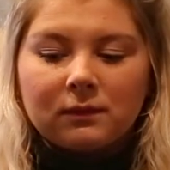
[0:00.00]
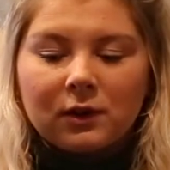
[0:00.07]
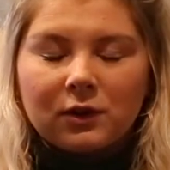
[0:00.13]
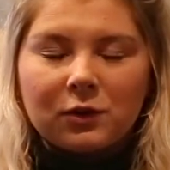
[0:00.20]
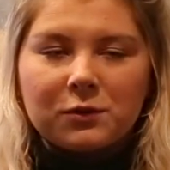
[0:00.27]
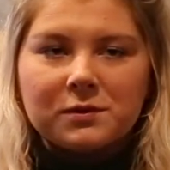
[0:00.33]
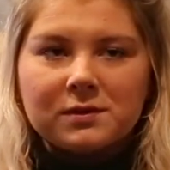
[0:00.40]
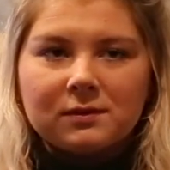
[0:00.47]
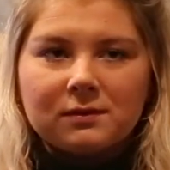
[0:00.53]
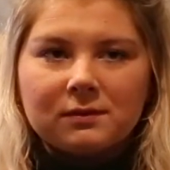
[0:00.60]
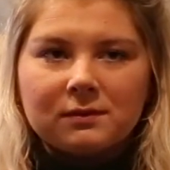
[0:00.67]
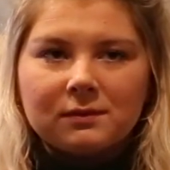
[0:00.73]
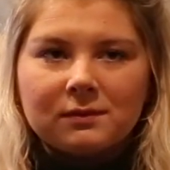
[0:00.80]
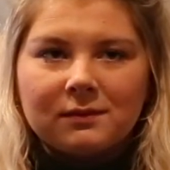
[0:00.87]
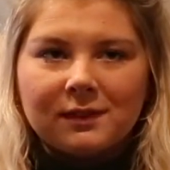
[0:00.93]

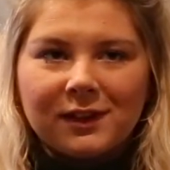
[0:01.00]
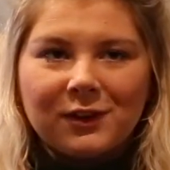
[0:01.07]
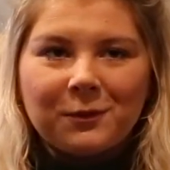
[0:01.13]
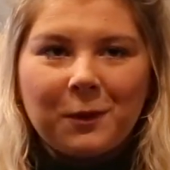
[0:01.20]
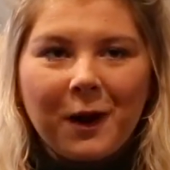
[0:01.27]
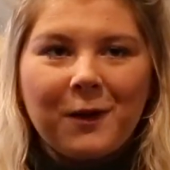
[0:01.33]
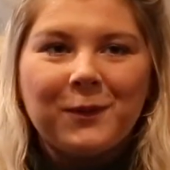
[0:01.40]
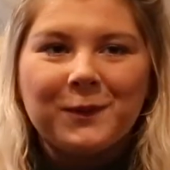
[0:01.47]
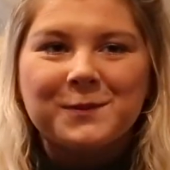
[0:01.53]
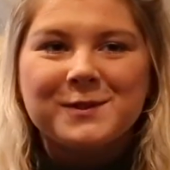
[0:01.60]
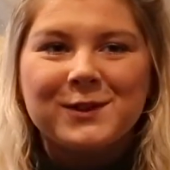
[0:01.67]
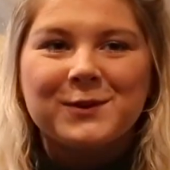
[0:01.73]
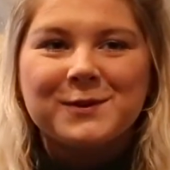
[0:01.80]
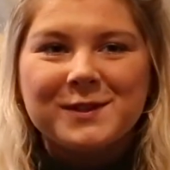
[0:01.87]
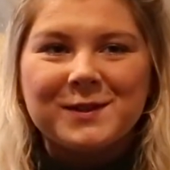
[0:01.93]
Little problems
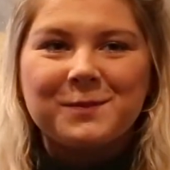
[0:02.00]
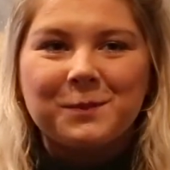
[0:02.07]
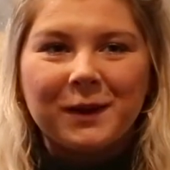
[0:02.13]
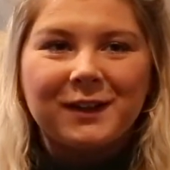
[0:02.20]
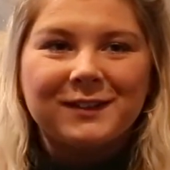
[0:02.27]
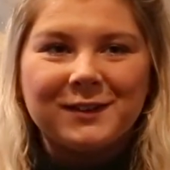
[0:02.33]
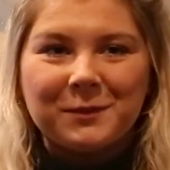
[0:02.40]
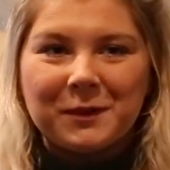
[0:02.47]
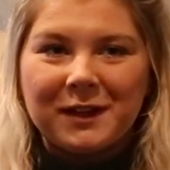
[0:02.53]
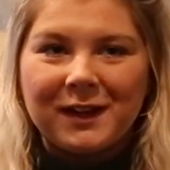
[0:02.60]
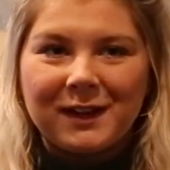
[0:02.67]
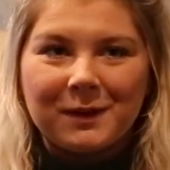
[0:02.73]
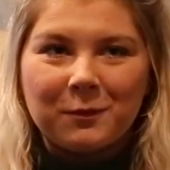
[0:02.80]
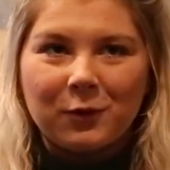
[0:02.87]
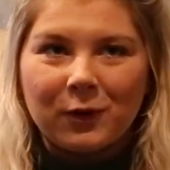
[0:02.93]
don't seem big to me
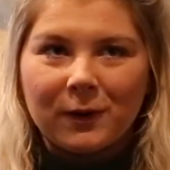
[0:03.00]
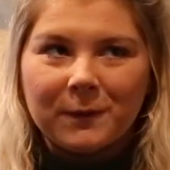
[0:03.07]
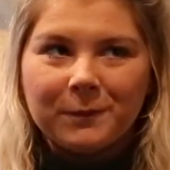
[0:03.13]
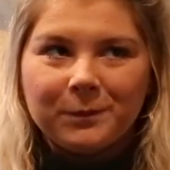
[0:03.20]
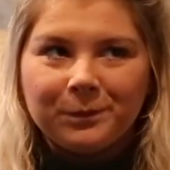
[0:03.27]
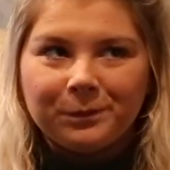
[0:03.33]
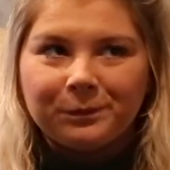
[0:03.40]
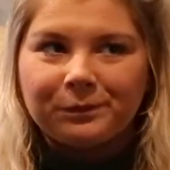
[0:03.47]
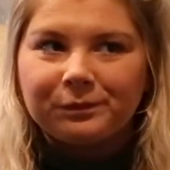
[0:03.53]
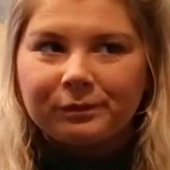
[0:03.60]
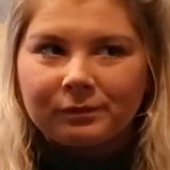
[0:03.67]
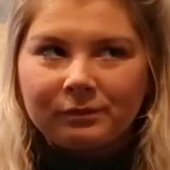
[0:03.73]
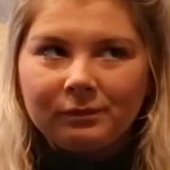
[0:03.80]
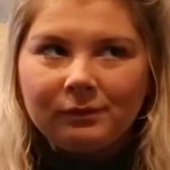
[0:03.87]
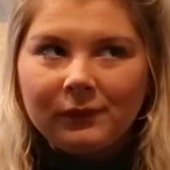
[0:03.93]
anymore,
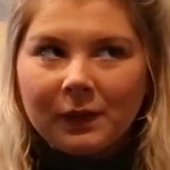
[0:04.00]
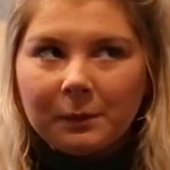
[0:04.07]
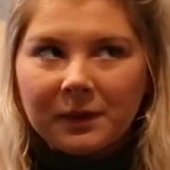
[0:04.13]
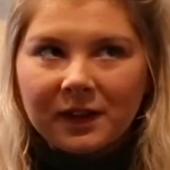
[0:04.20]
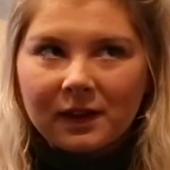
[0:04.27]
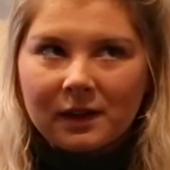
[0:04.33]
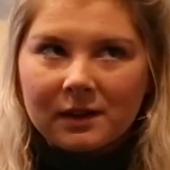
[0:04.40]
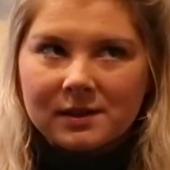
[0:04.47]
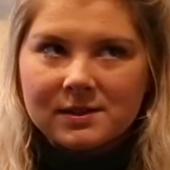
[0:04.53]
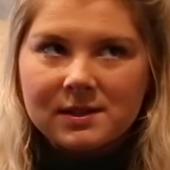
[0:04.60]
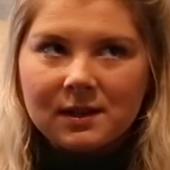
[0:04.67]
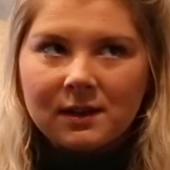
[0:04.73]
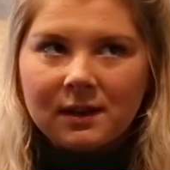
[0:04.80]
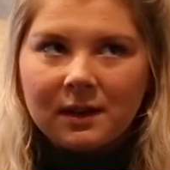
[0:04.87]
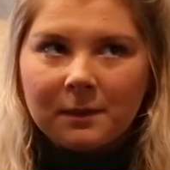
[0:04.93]

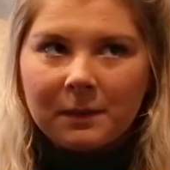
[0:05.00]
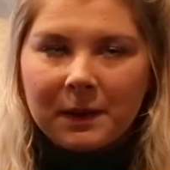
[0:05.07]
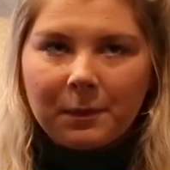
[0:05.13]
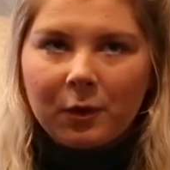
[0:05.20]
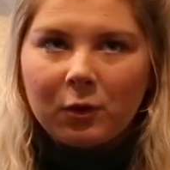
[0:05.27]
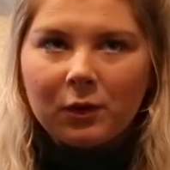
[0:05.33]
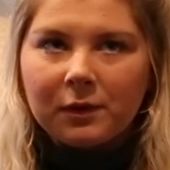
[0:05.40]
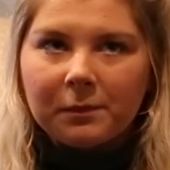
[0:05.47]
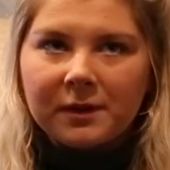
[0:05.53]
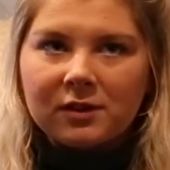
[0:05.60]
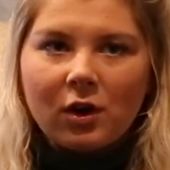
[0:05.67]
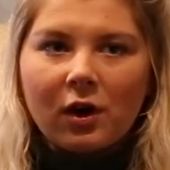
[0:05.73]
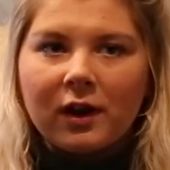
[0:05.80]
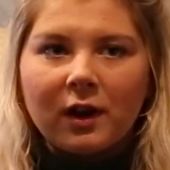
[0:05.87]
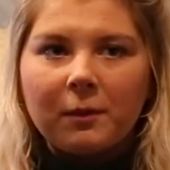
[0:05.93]
because people will be
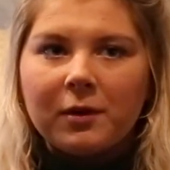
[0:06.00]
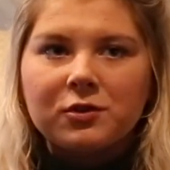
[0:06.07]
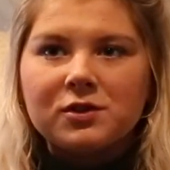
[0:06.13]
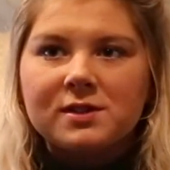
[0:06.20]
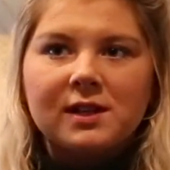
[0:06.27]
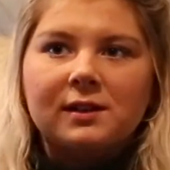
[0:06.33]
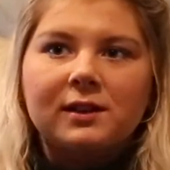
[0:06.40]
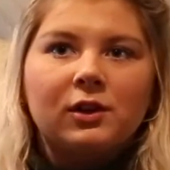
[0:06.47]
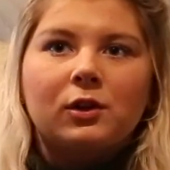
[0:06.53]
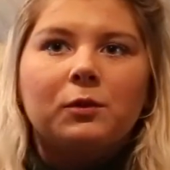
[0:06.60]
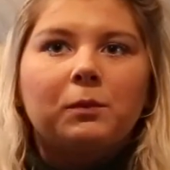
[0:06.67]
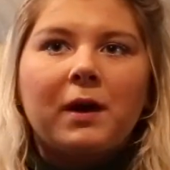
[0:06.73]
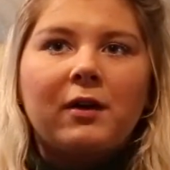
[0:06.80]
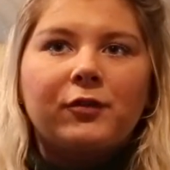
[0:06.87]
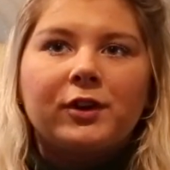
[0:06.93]
talking about just like
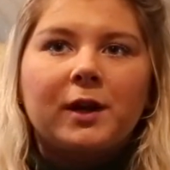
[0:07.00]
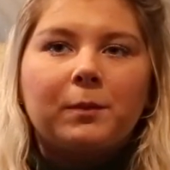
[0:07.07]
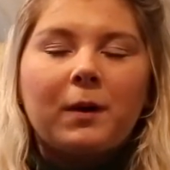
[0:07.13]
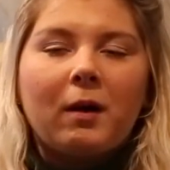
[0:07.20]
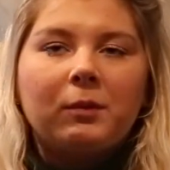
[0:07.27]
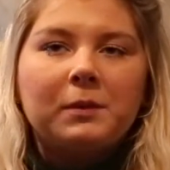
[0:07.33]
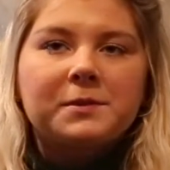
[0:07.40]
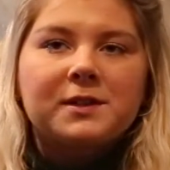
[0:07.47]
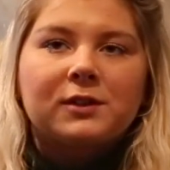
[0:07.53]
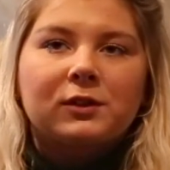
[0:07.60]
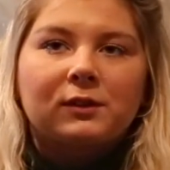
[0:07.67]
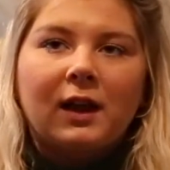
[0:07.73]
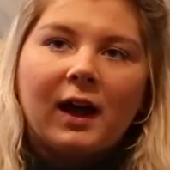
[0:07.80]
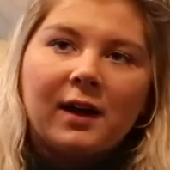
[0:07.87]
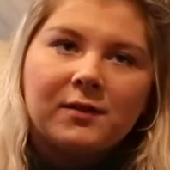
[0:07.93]
little everyday problems in
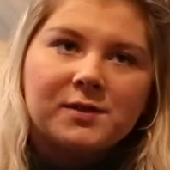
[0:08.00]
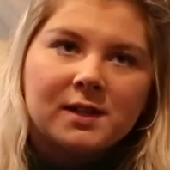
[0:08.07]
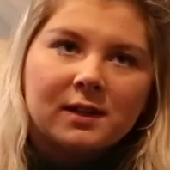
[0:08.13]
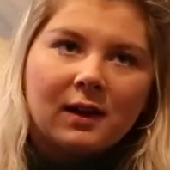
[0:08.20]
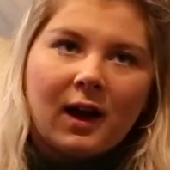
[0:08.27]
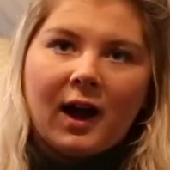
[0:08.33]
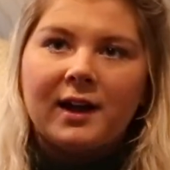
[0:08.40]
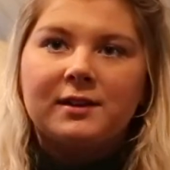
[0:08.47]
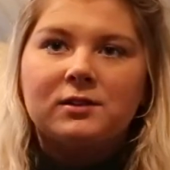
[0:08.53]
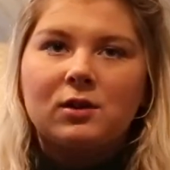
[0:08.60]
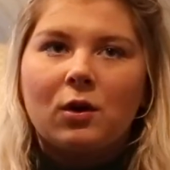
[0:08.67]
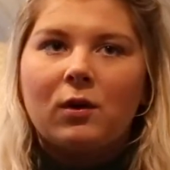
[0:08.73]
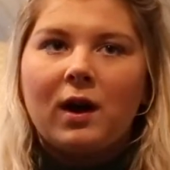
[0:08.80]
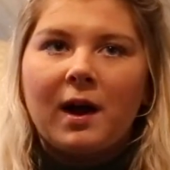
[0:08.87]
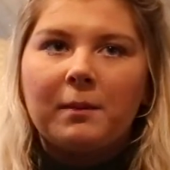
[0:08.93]
their lives, and
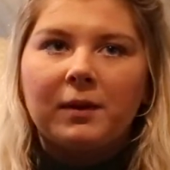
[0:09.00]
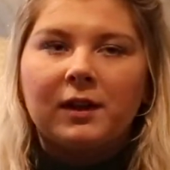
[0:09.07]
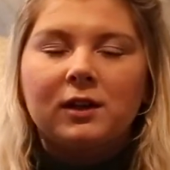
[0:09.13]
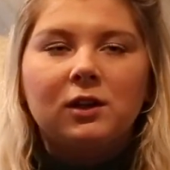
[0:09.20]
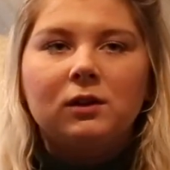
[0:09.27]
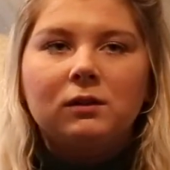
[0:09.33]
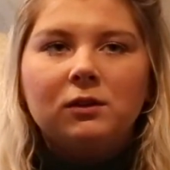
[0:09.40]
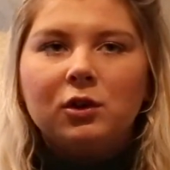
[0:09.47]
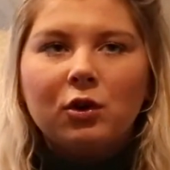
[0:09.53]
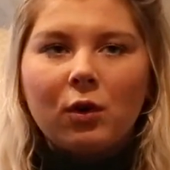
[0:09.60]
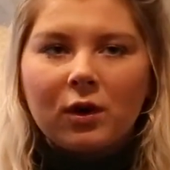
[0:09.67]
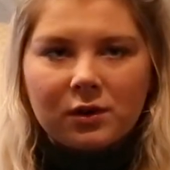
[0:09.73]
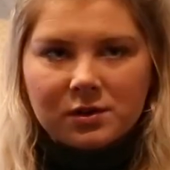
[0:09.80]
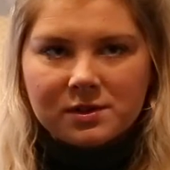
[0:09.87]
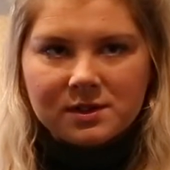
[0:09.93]
I'm like, you
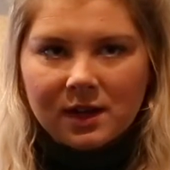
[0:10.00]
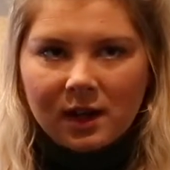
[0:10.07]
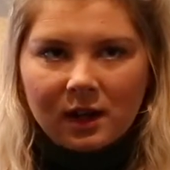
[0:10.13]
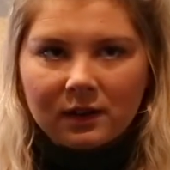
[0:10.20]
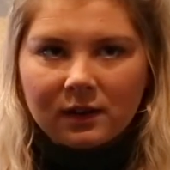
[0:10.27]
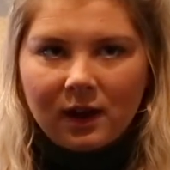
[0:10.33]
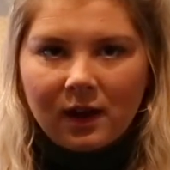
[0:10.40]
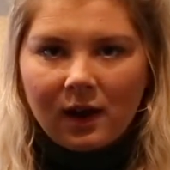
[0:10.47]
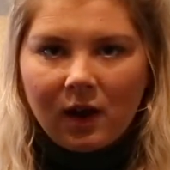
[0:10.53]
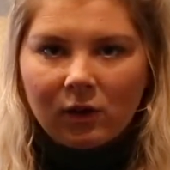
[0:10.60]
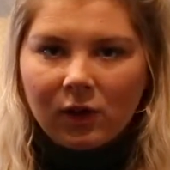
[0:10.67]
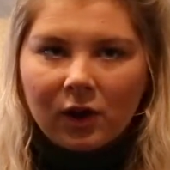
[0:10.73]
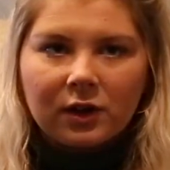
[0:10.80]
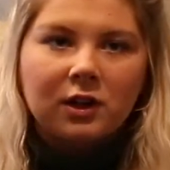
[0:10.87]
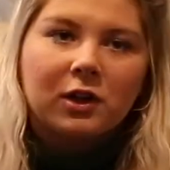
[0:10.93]
don't understand how
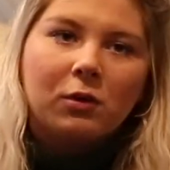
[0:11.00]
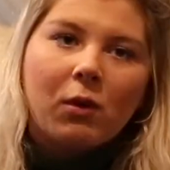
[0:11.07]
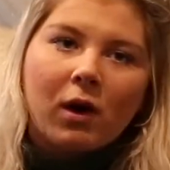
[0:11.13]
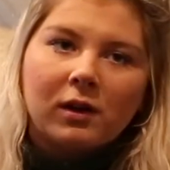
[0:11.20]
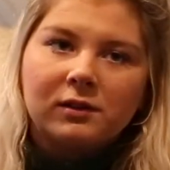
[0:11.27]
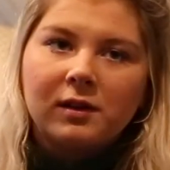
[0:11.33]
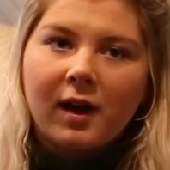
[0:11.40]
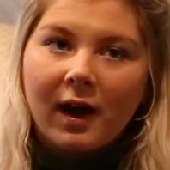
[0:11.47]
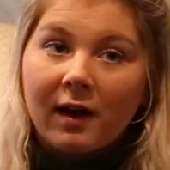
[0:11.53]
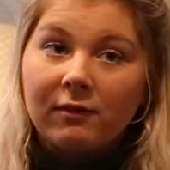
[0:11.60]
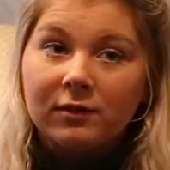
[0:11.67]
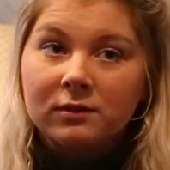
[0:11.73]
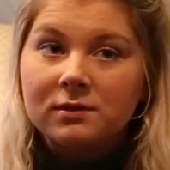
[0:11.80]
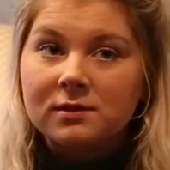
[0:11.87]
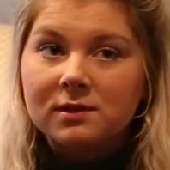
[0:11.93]
lucky you are to
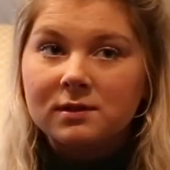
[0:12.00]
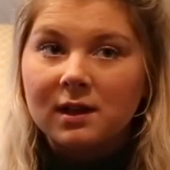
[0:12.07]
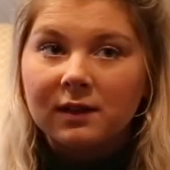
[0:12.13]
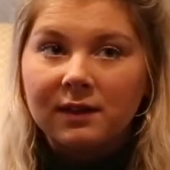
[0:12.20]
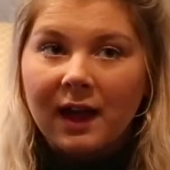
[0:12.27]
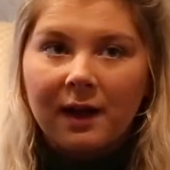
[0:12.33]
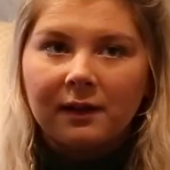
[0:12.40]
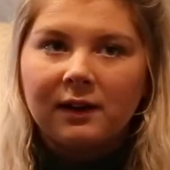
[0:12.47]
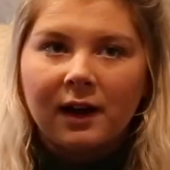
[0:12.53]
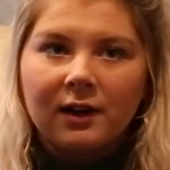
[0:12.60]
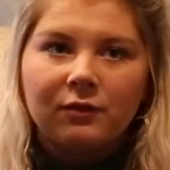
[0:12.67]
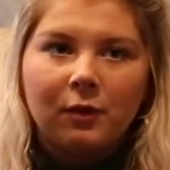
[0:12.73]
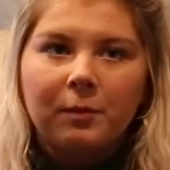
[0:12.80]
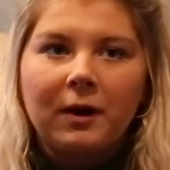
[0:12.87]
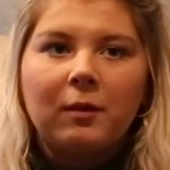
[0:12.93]
have that
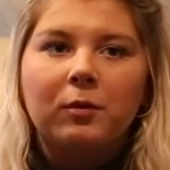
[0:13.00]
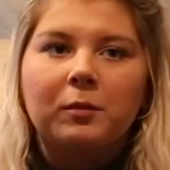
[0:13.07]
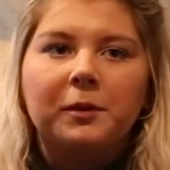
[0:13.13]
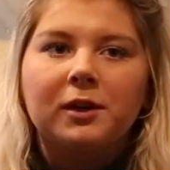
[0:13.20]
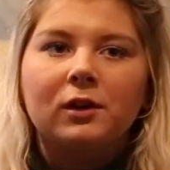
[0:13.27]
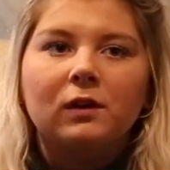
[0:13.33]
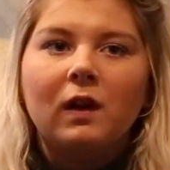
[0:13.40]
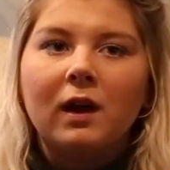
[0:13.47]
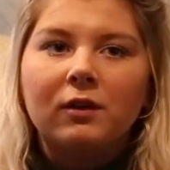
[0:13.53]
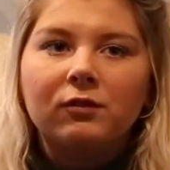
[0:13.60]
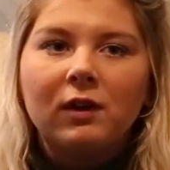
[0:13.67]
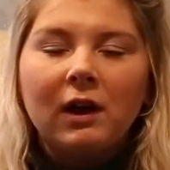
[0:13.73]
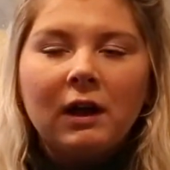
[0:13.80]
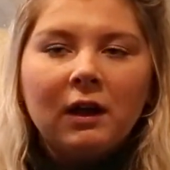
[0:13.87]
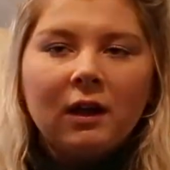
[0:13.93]
kind of a problem in your life.